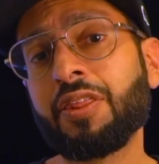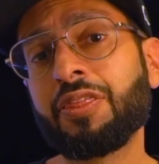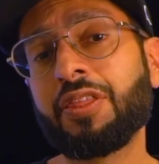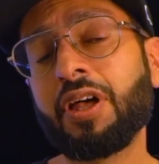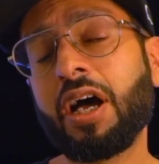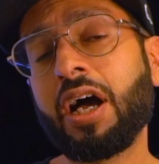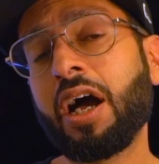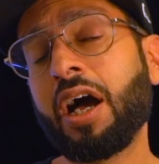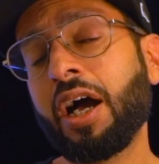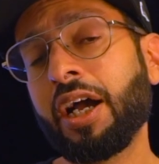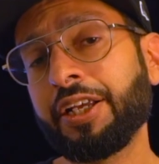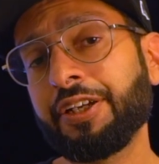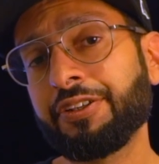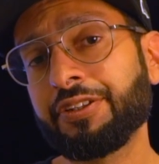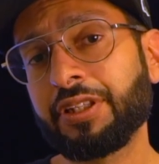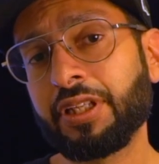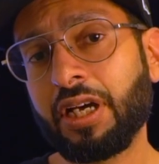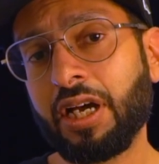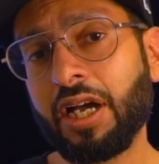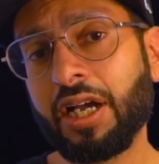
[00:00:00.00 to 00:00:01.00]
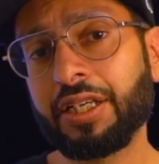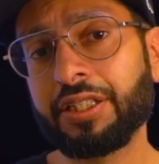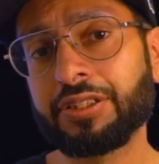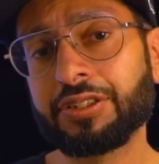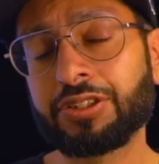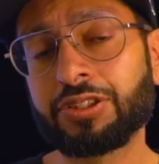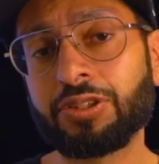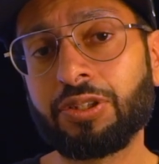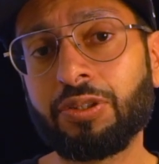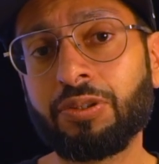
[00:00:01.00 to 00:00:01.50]
The higher the
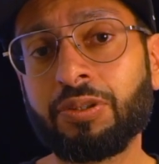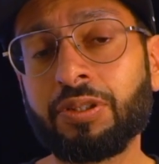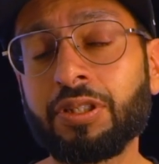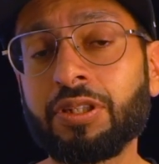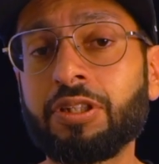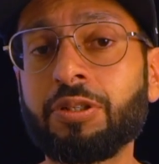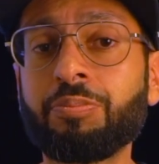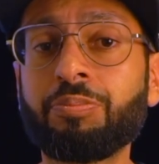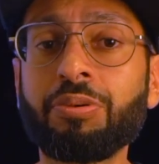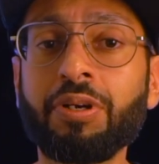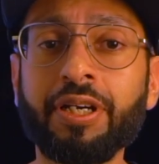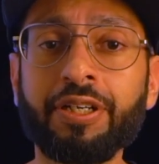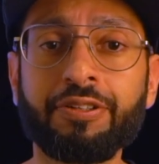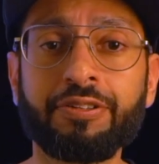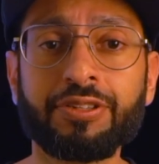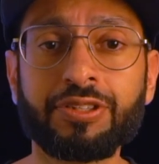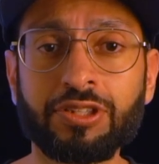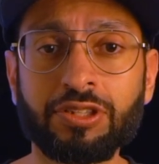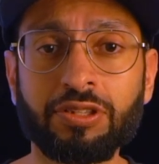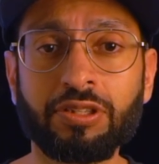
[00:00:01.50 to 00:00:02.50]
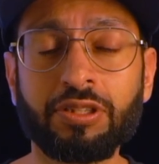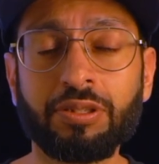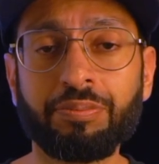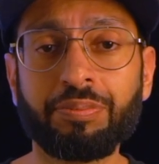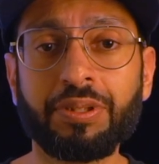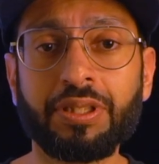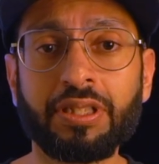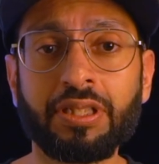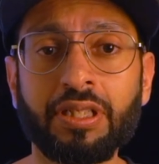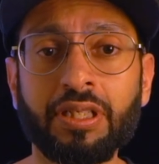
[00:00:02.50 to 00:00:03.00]
ISO, the brighter it's going to
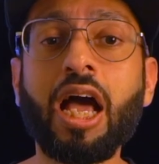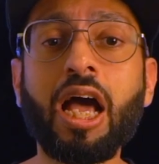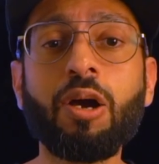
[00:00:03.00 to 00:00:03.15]
be.